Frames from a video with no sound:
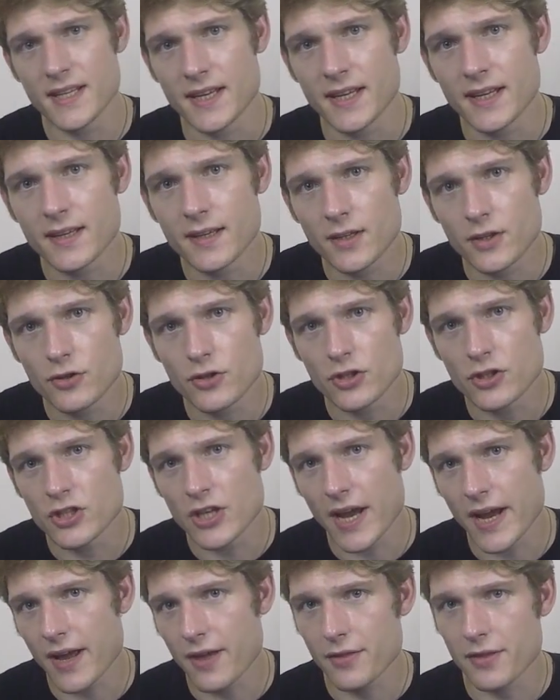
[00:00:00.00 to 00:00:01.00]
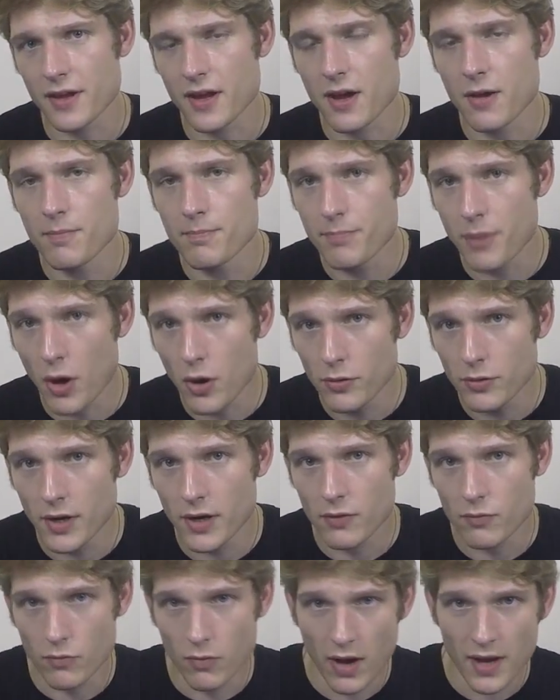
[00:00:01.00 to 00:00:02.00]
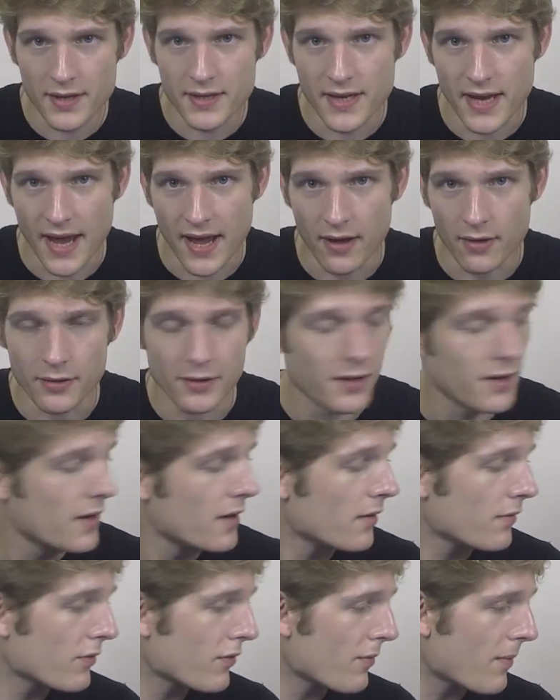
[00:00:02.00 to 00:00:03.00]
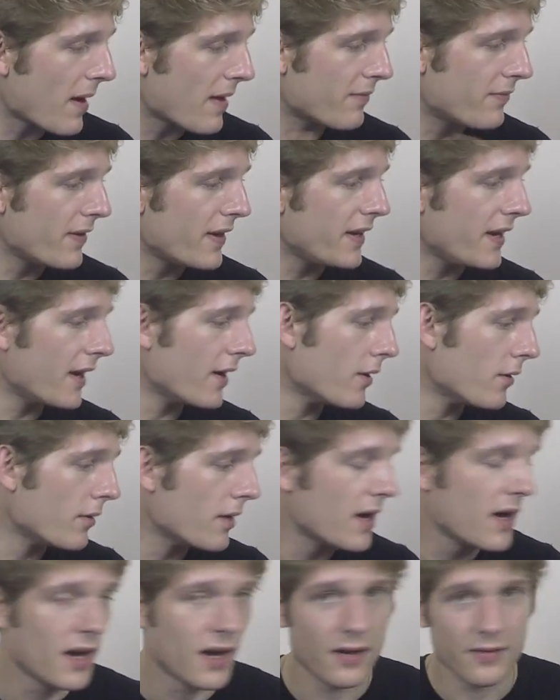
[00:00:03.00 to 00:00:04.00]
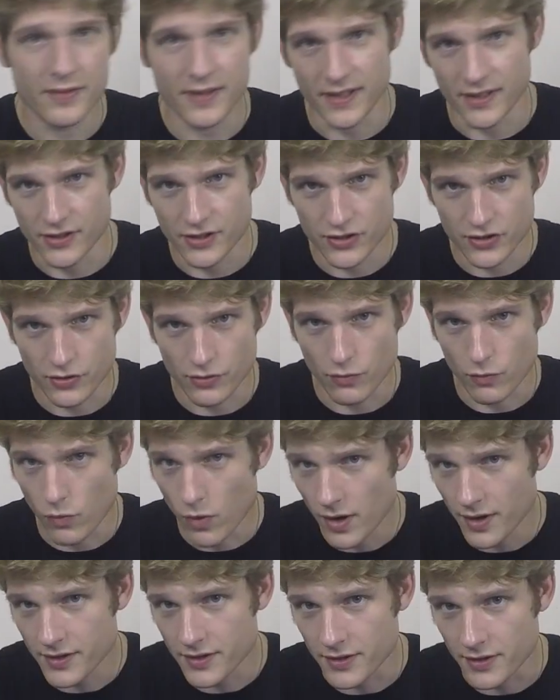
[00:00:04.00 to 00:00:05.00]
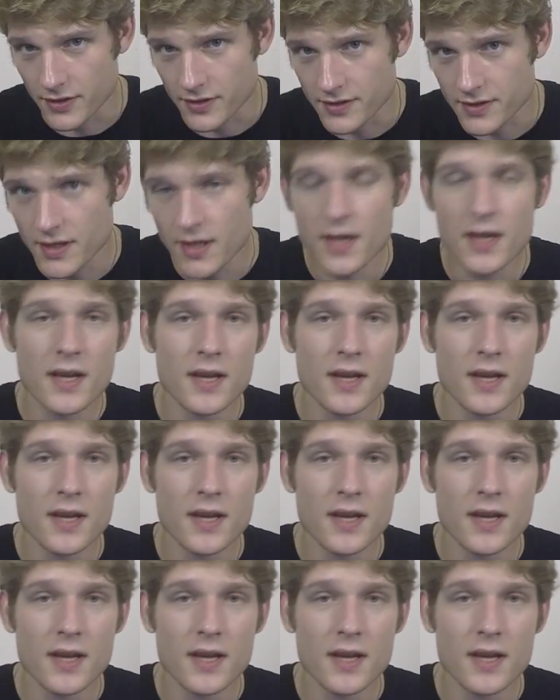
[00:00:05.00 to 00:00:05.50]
it, you should check out the component rundown for my video of Eastern Wonders,